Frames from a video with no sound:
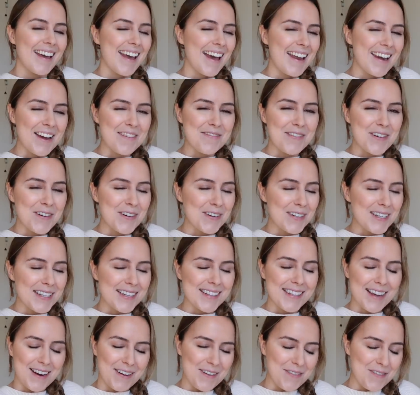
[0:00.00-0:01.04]
And I forgot
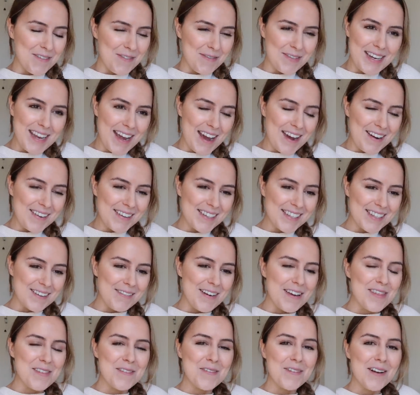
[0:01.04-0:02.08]
to sign off the video,
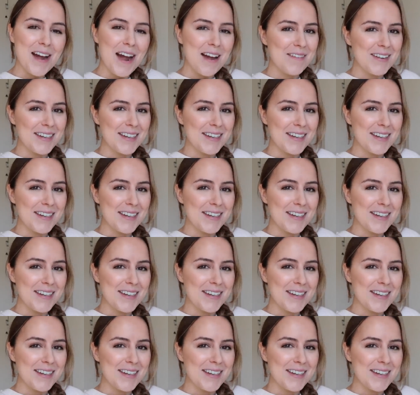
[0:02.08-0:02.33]
so I thought I